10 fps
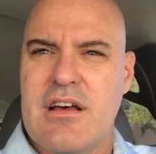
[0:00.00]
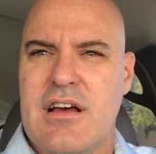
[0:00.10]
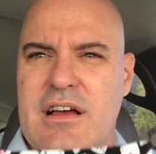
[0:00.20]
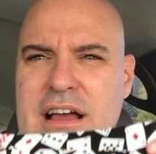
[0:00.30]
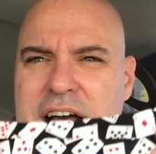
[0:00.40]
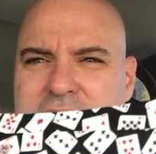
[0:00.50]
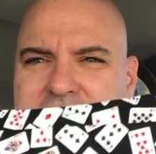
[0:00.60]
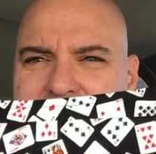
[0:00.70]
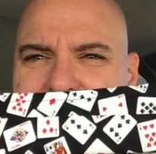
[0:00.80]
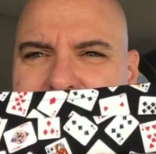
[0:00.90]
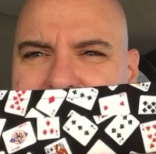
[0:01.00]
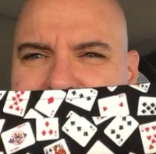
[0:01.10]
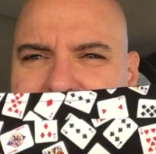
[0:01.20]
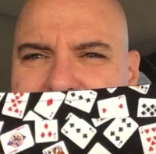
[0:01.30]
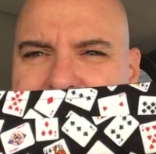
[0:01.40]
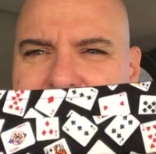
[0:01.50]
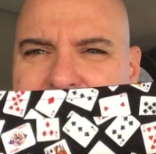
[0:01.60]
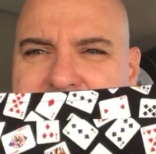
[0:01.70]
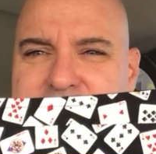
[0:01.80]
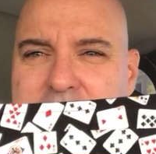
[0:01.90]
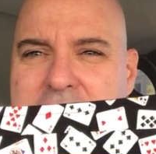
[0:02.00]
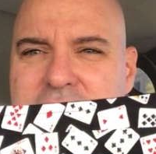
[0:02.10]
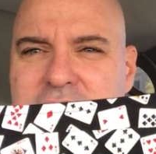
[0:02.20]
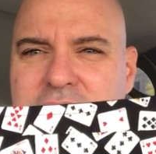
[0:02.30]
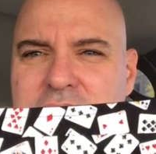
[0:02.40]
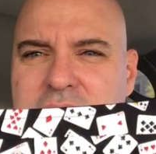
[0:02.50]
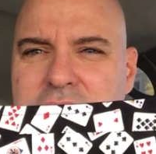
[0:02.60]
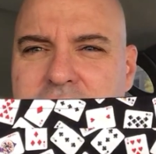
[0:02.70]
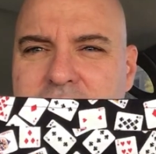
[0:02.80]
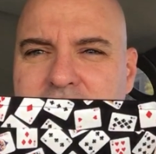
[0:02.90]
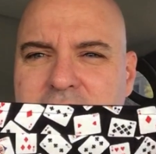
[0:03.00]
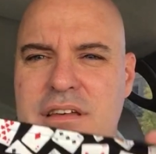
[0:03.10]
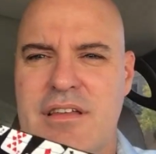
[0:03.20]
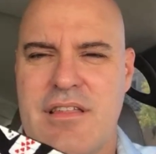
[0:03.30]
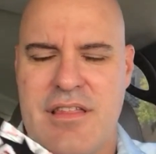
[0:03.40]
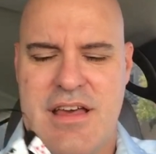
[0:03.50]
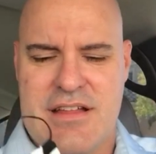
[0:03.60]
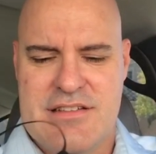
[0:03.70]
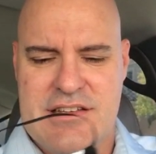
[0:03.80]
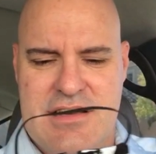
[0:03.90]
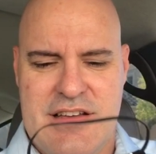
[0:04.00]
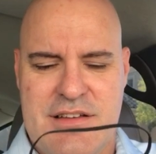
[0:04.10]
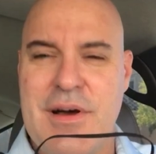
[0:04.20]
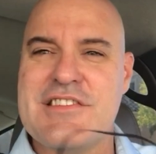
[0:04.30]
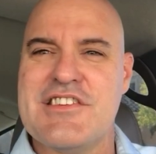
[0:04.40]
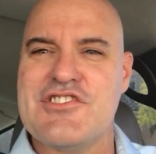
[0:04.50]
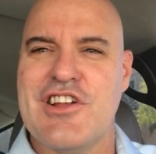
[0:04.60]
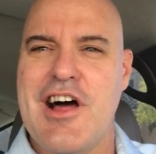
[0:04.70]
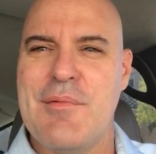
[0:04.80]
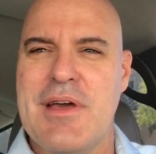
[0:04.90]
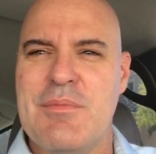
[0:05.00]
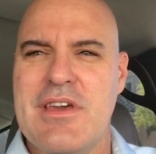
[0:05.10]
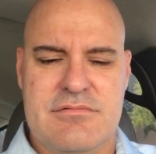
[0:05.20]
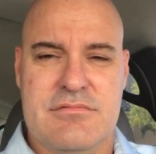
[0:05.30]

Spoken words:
I got this mask that my sister-in-law made me.